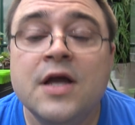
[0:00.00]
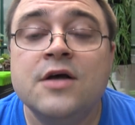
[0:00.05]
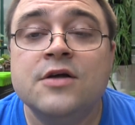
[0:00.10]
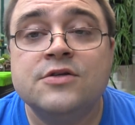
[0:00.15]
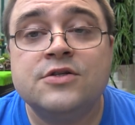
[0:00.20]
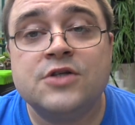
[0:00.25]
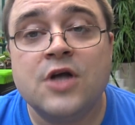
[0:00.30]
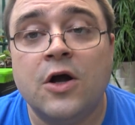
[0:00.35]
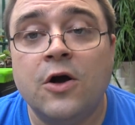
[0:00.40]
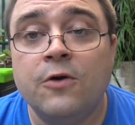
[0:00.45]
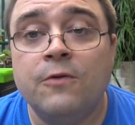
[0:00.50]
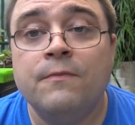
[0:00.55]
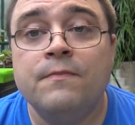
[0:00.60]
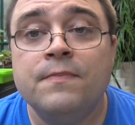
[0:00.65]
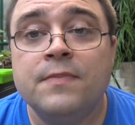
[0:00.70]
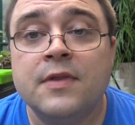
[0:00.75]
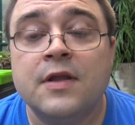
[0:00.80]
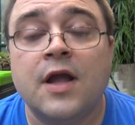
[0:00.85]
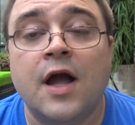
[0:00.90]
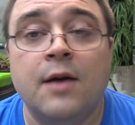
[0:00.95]
So,
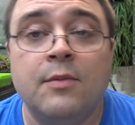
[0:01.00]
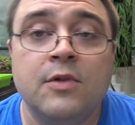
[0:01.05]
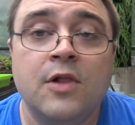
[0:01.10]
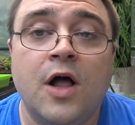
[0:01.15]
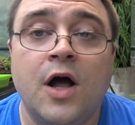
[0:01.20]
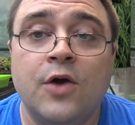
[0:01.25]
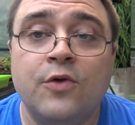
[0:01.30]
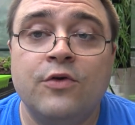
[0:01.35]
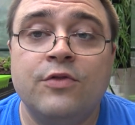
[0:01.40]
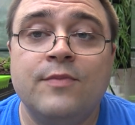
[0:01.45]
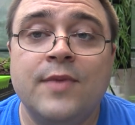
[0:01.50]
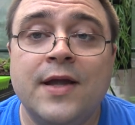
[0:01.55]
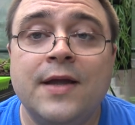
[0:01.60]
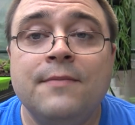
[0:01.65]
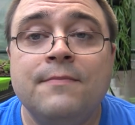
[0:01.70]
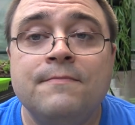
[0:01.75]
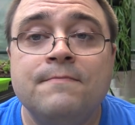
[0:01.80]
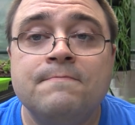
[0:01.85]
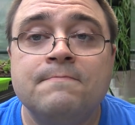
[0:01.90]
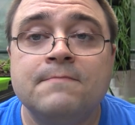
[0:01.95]
come along with
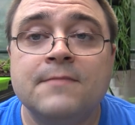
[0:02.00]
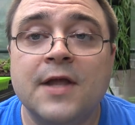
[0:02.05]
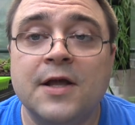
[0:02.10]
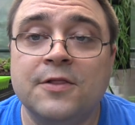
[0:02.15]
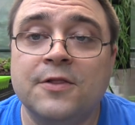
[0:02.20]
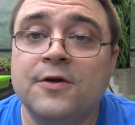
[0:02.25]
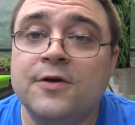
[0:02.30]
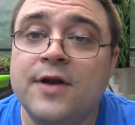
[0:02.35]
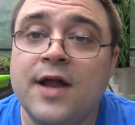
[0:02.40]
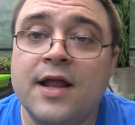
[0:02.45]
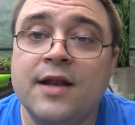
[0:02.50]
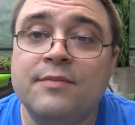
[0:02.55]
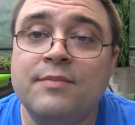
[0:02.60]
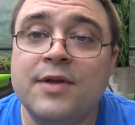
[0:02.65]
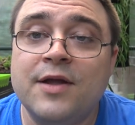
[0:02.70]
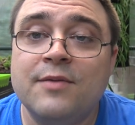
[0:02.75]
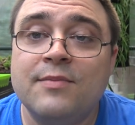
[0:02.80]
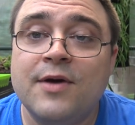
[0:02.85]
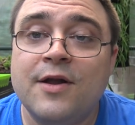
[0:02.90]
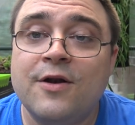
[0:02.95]
me and learn how to
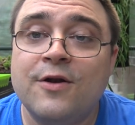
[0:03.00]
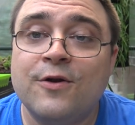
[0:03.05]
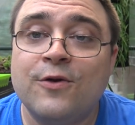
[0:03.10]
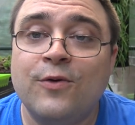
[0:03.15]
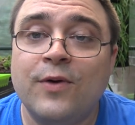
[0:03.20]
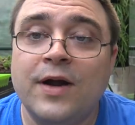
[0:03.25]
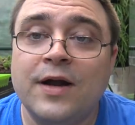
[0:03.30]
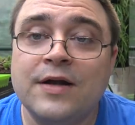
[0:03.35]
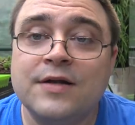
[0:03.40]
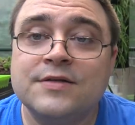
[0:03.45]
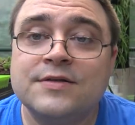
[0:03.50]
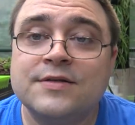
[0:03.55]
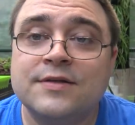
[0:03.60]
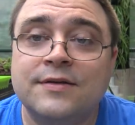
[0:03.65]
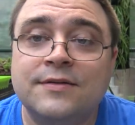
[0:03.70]
be a better aquarist.